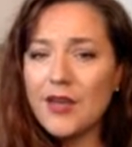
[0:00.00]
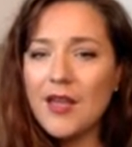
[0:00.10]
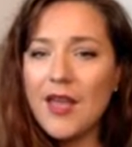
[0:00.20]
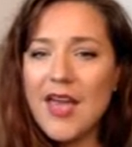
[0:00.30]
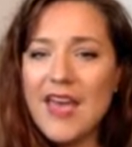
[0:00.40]

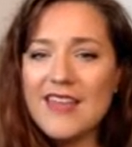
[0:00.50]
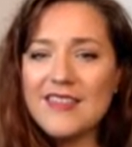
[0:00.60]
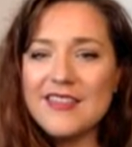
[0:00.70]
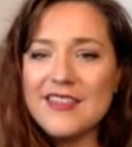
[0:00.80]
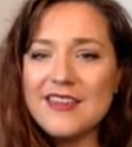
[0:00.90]
And
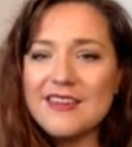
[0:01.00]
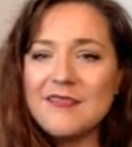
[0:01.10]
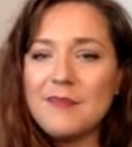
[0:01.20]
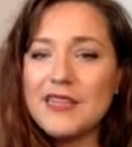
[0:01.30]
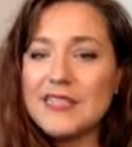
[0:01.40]
then
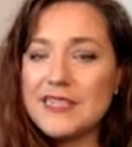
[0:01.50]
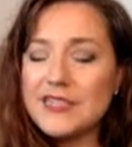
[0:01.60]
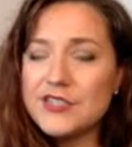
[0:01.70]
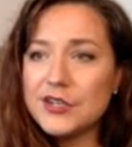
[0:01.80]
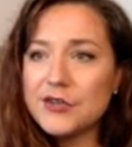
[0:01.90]
my
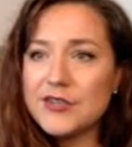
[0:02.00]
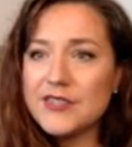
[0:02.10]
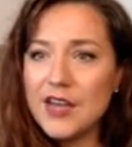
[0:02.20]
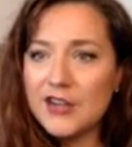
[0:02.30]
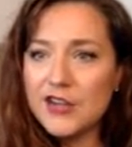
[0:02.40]
T2 is
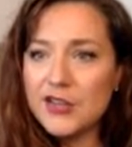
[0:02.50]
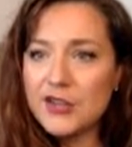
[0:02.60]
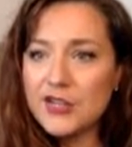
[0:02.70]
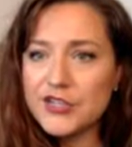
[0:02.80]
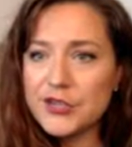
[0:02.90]

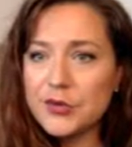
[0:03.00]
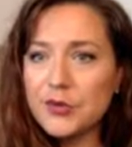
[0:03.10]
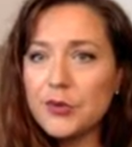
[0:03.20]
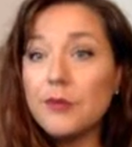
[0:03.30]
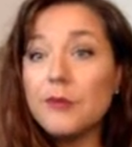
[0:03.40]
132
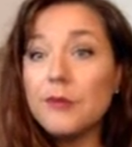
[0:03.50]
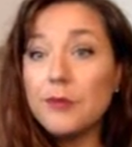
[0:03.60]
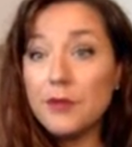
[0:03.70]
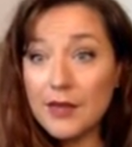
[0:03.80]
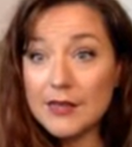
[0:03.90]

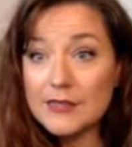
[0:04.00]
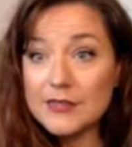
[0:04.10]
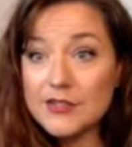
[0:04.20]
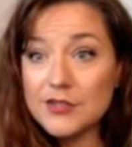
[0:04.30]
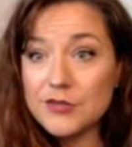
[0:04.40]
plus the
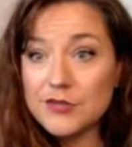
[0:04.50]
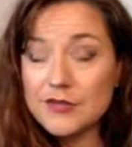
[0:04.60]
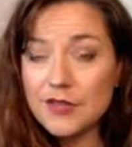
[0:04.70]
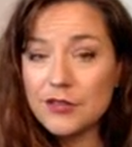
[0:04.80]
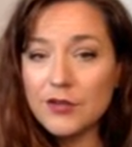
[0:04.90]

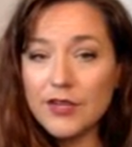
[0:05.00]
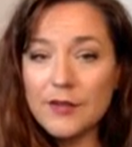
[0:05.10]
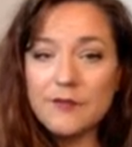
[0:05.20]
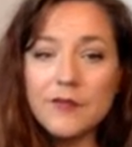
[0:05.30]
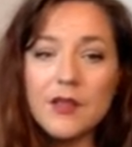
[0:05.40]
273.
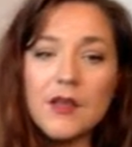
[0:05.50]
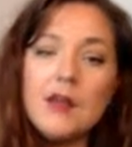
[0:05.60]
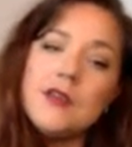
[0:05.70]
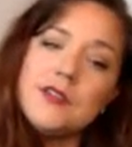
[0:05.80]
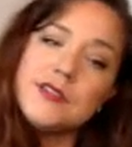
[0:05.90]

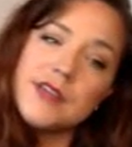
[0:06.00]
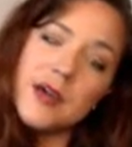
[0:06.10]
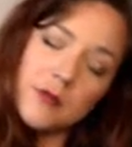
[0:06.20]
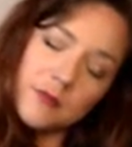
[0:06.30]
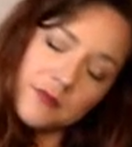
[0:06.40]
So
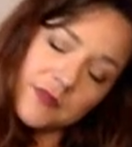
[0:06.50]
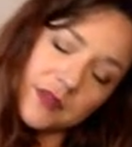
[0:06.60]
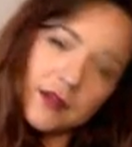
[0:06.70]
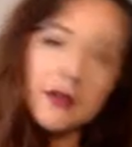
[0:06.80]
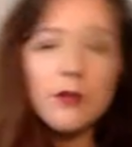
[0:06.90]

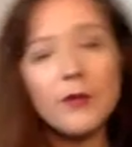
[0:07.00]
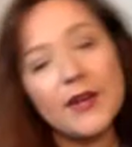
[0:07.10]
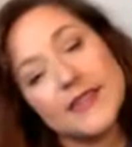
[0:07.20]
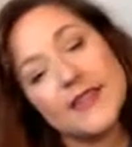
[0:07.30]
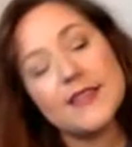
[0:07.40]
when I
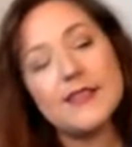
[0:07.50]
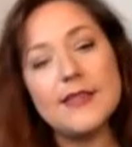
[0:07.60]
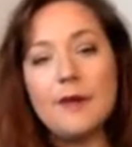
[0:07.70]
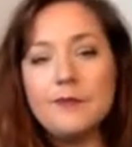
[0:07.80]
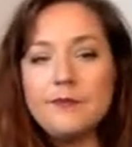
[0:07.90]
set this up,
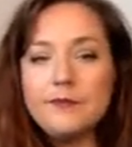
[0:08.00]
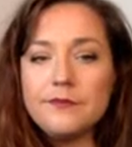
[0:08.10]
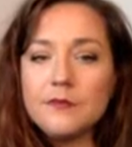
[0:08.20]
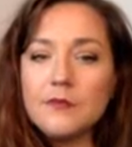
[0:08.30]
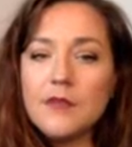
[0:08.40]

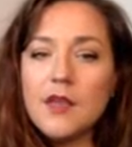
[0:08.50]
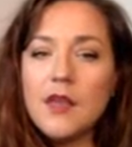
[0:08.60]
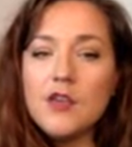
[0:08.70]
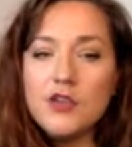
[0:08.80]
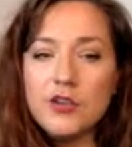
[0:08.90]

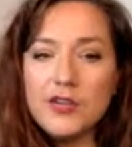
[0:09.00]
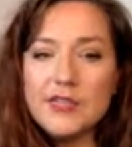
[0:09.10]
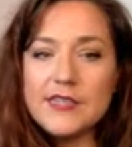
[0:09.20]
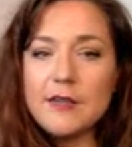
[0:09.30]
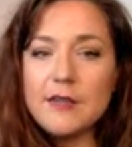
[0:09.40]
you're going to set
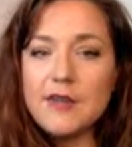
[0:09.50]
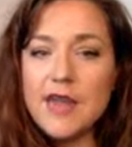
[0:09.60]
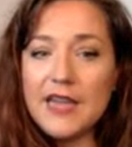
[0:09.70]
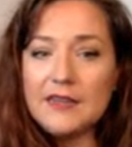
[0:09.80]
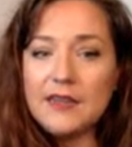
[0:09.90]
up
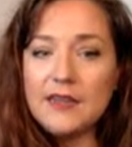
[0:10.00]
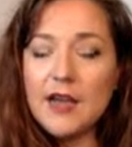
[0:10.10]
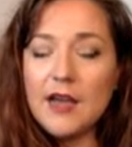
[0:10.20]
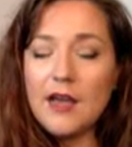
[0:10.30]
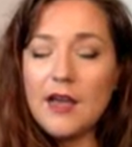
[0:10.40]

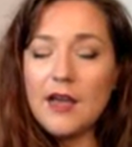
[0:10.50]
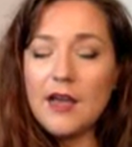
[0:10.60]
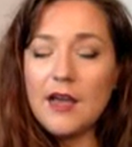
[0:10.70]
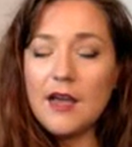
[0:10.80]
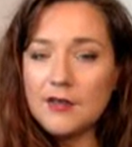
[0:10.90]
900
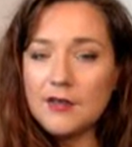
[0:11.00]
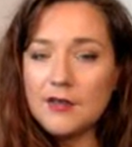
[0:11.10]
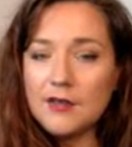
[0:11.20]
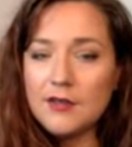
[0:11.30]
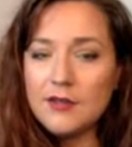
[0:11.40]

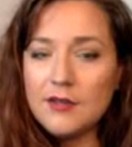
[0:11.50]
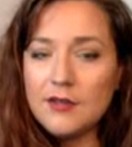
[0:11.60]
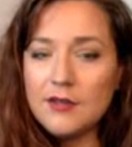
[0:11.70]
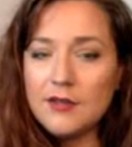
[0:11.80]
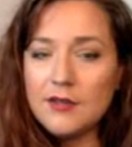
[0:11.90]
divide
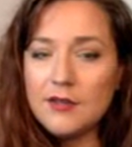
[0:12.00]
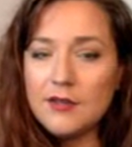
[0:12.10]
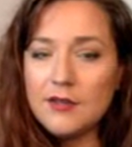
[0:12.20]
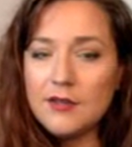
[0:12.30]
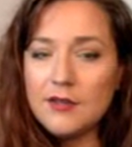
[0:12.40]
by
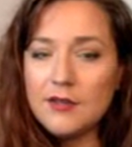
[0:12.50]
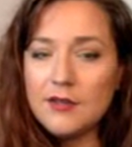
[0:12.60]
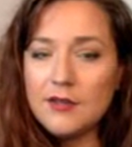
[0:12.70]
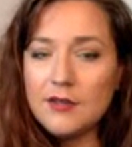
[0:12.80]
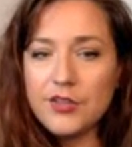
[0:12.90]

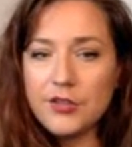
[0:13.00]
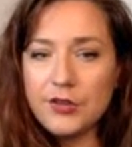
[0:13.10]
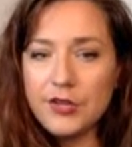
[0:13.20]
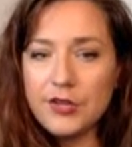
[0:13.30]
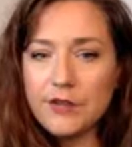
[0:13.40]
330,